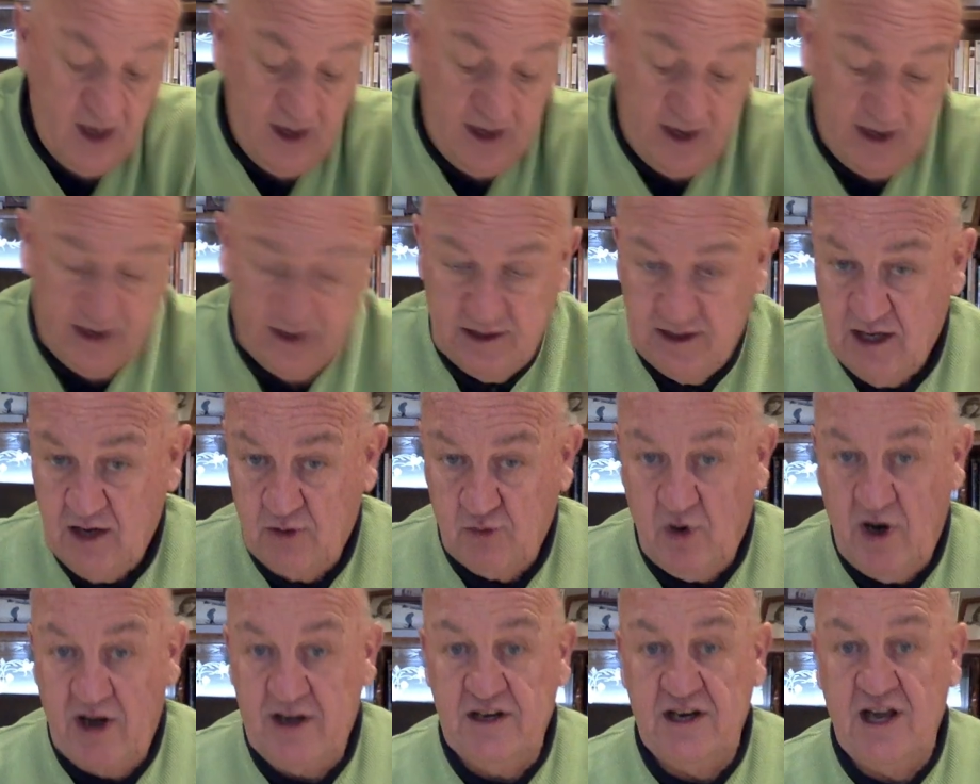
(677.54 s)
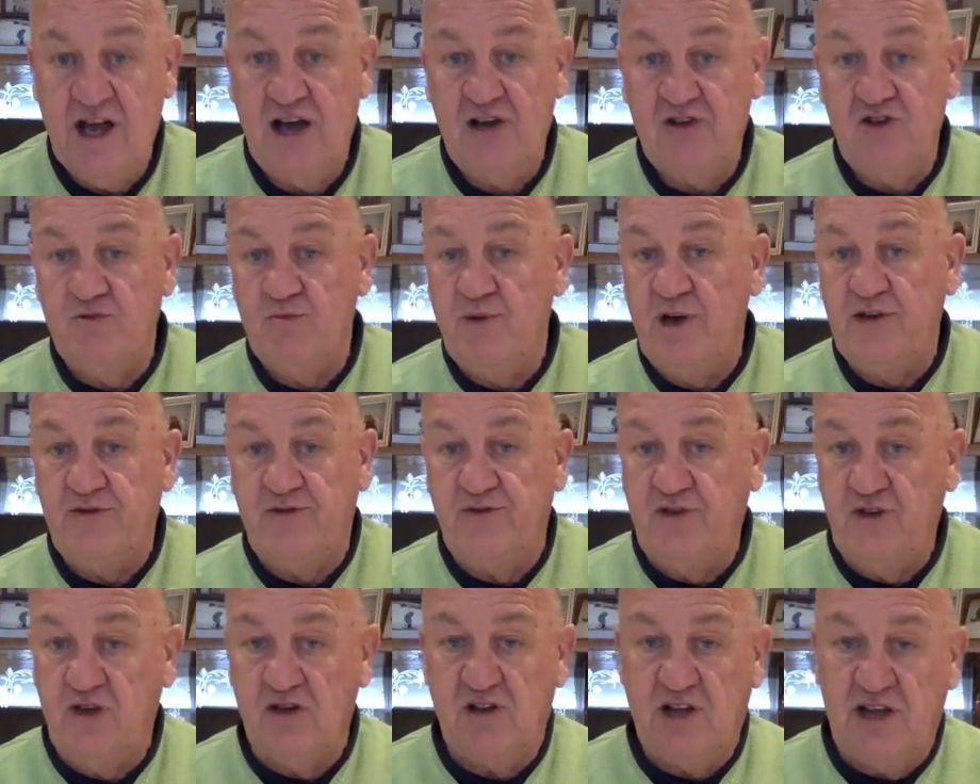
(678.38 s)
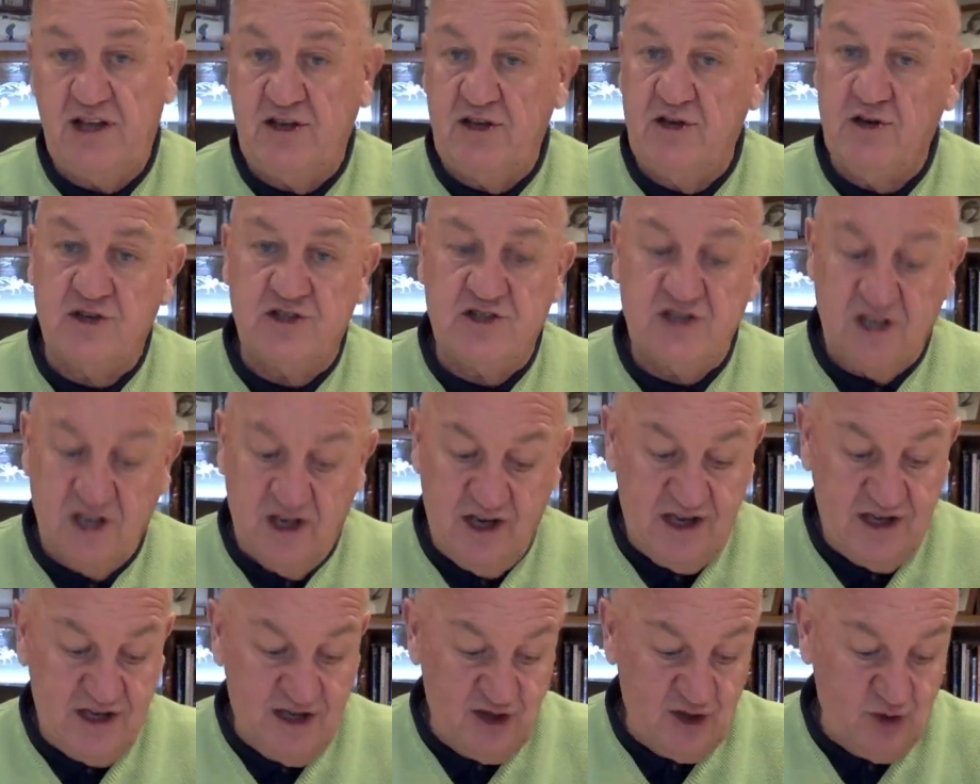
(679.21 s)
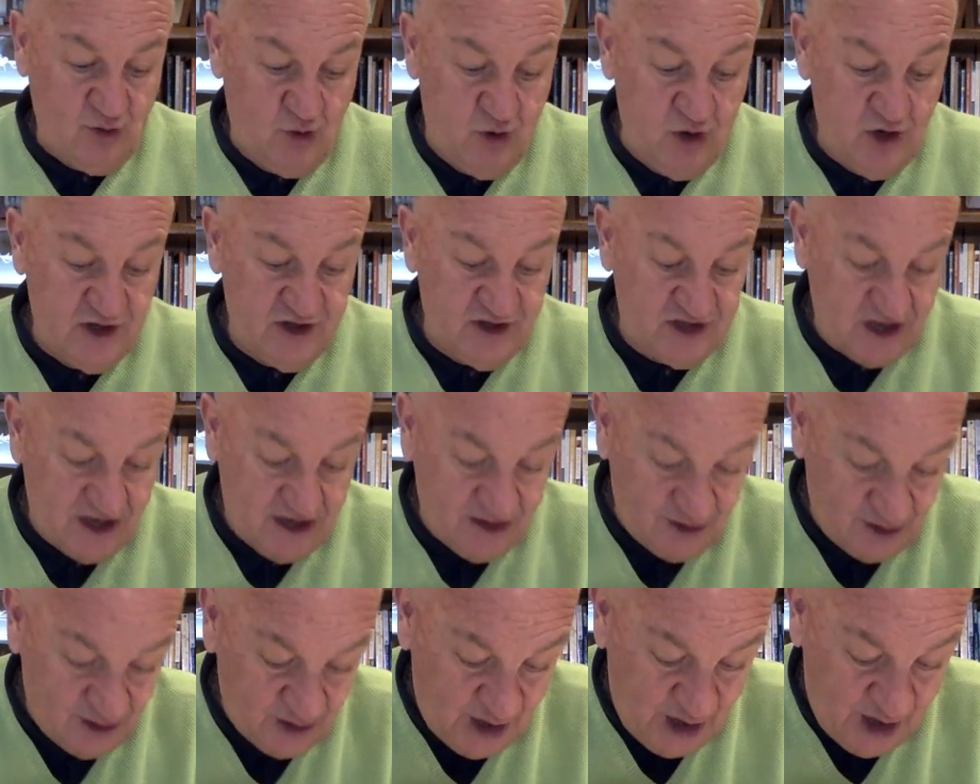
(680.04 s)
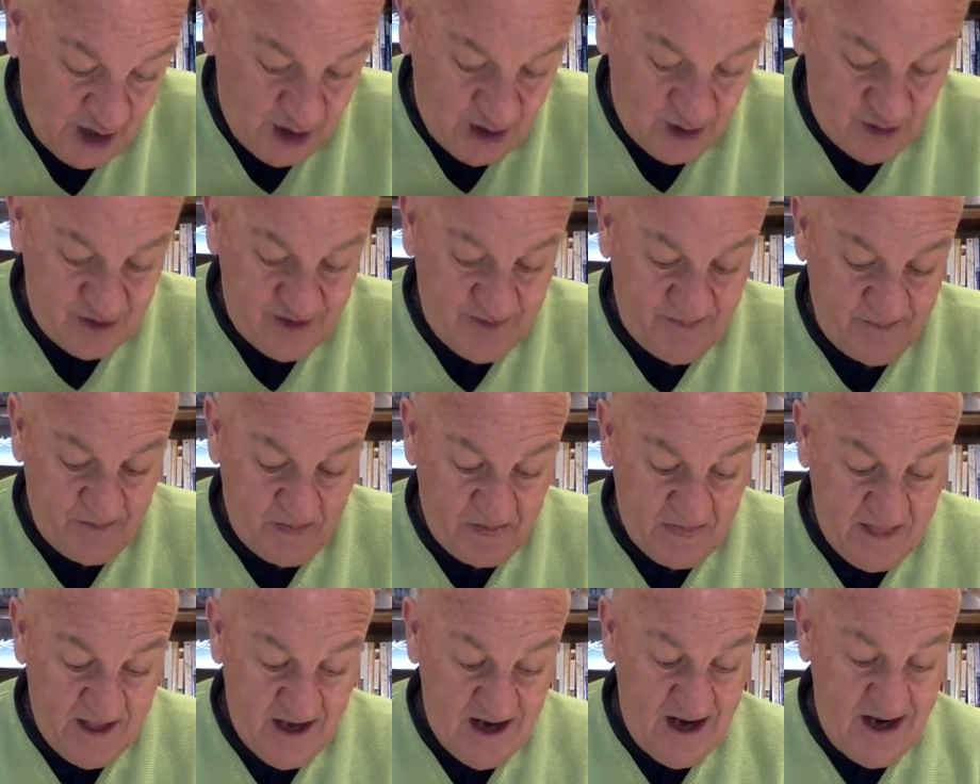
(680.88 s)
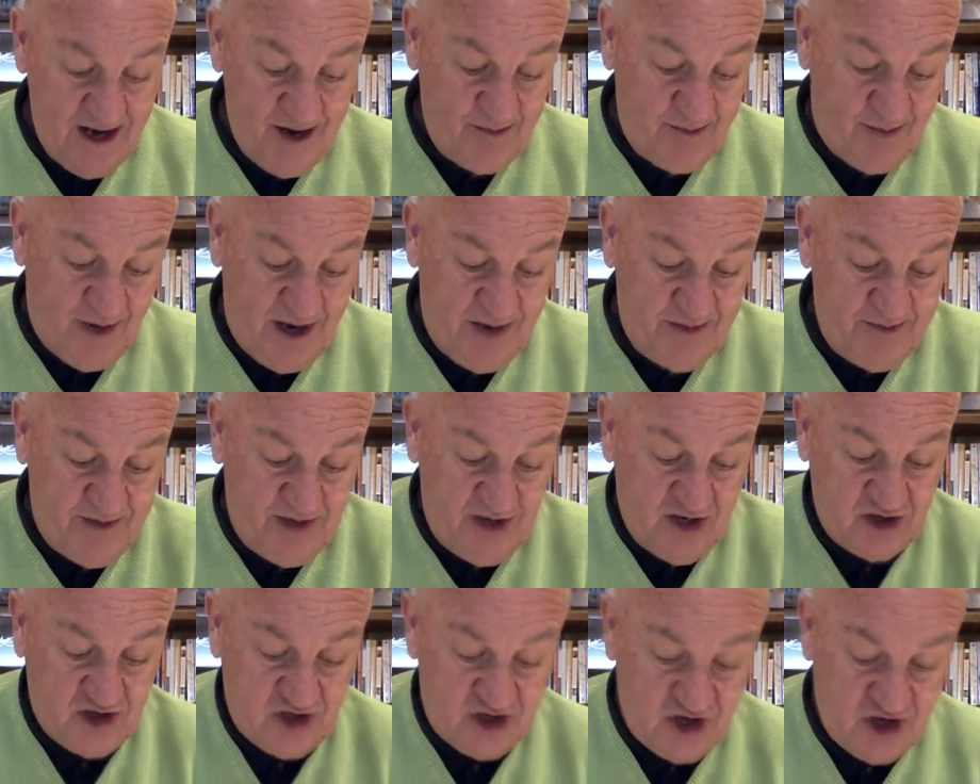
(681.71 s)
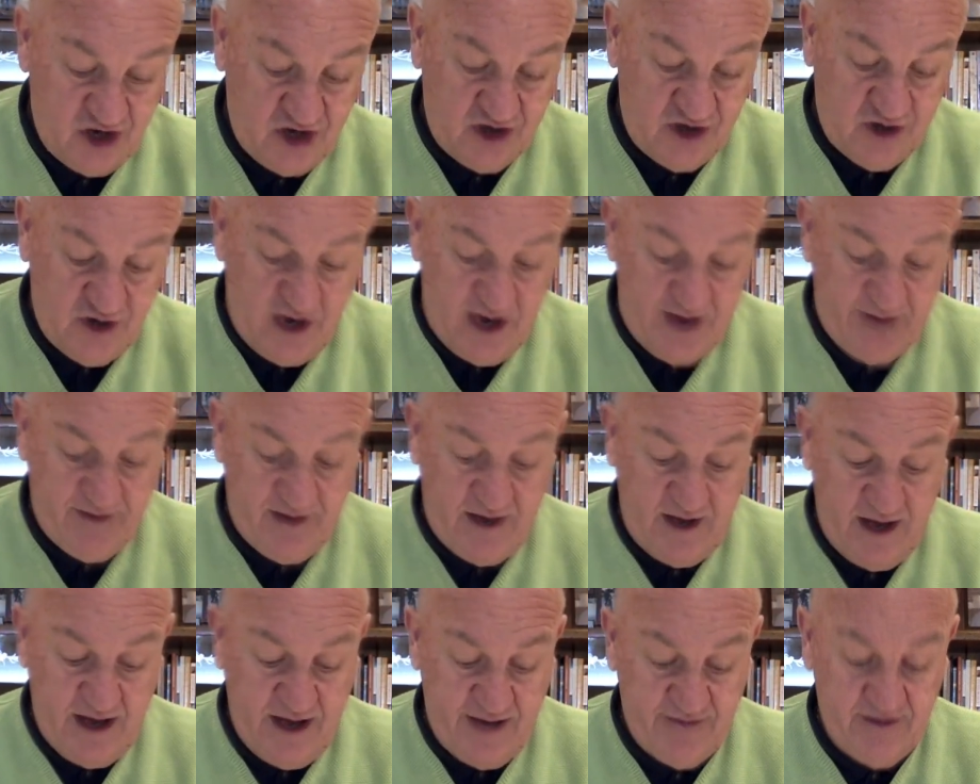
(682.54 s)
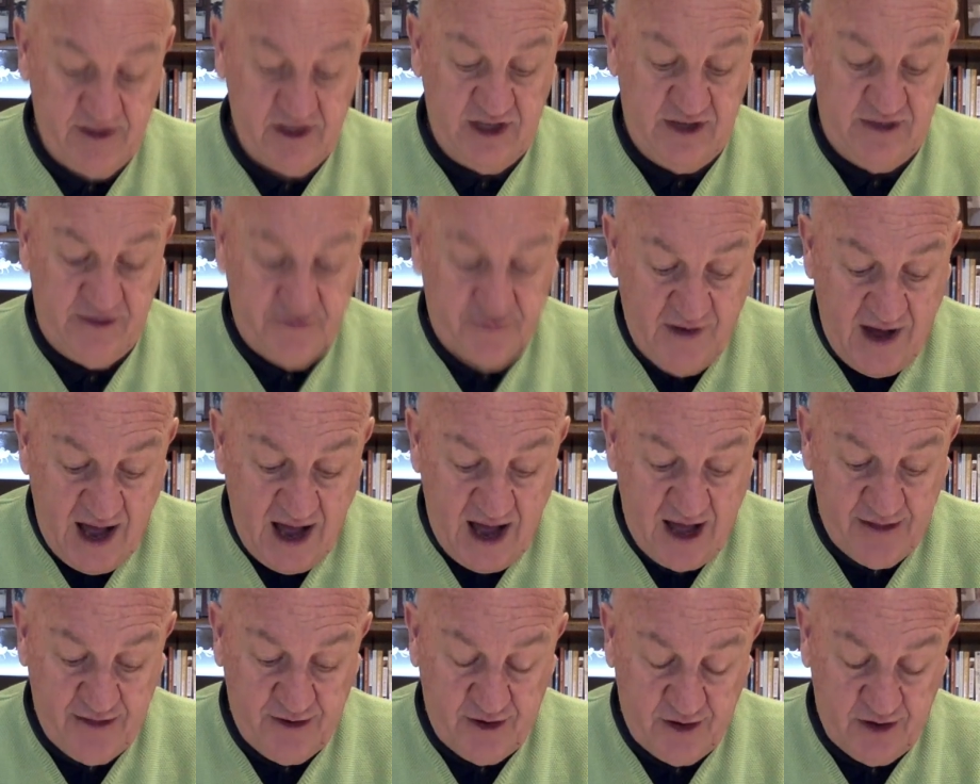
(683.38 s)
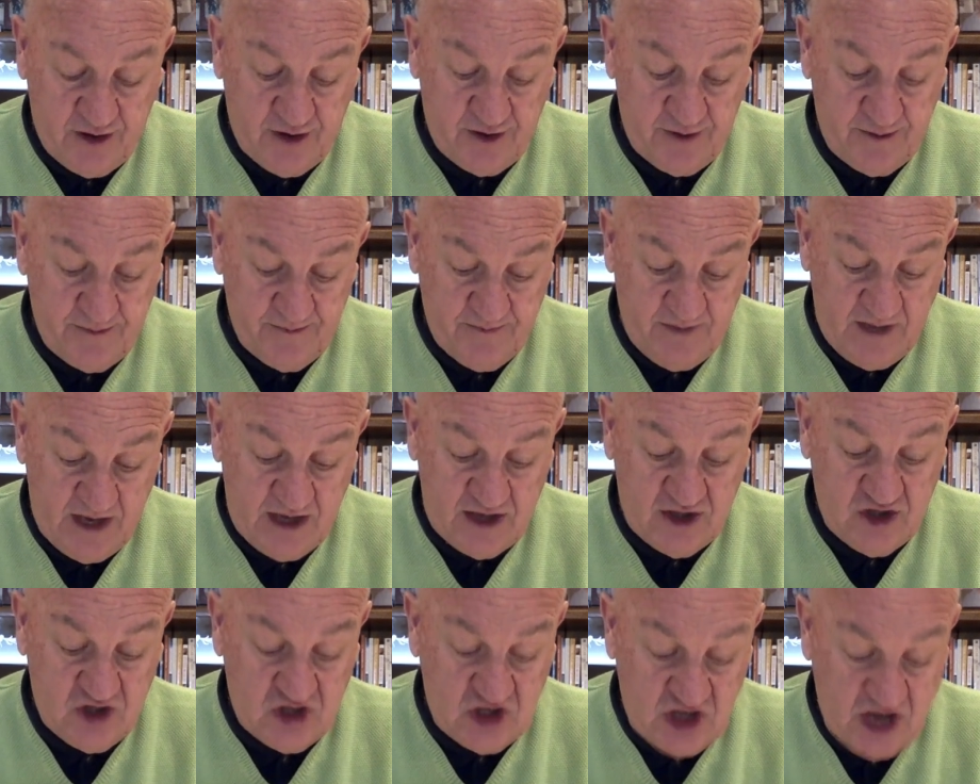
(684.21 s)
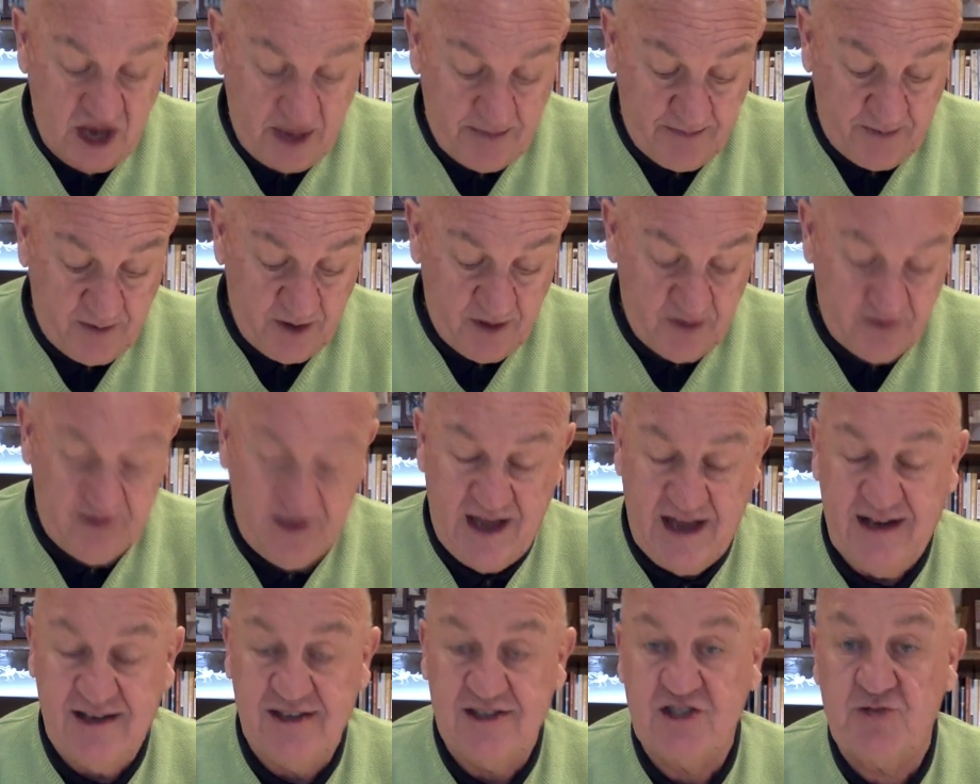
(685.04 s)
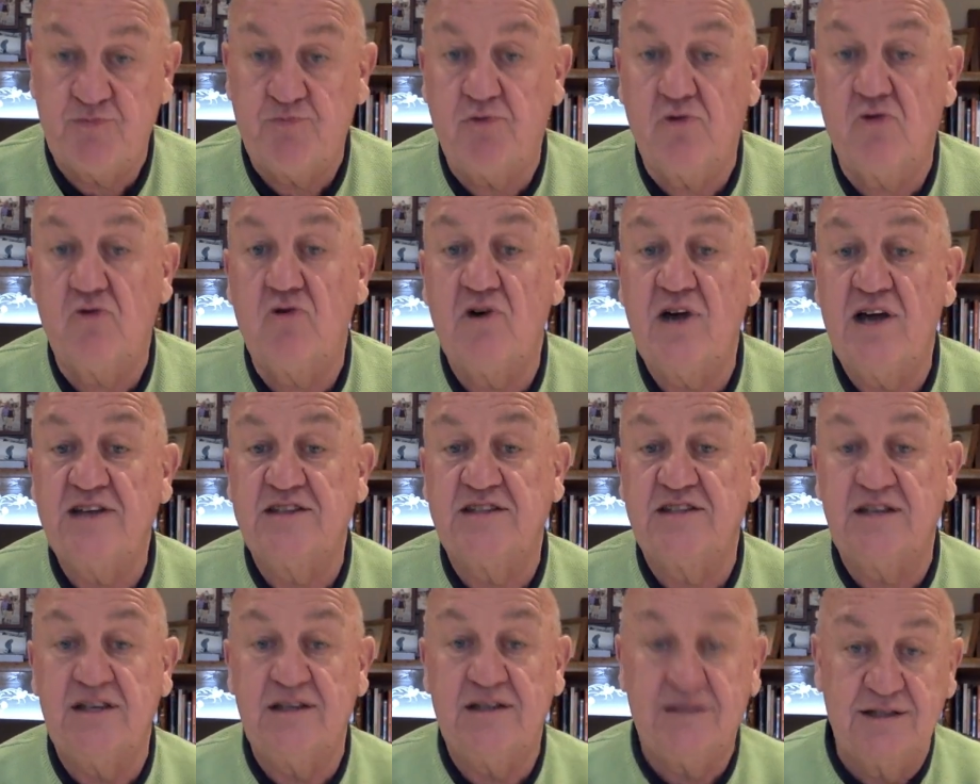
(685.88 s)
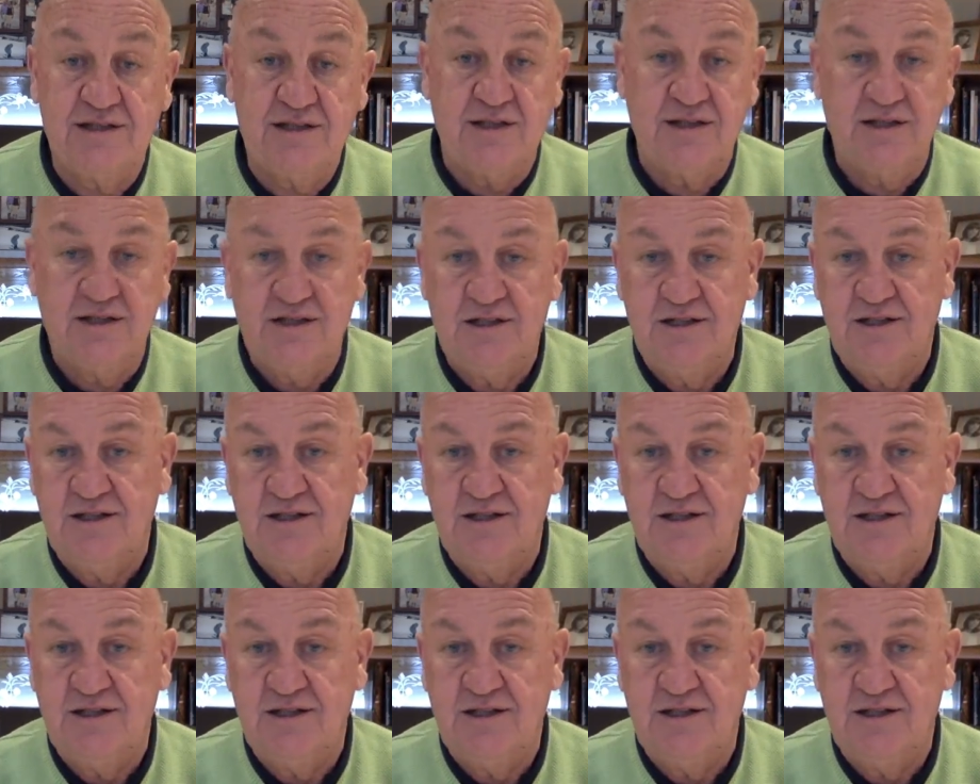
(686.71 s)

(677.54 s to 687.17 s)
And uh, right now, you might feel like you're sitting in the woods all alone, but be assured you have a heavenly father, a shepherd that is present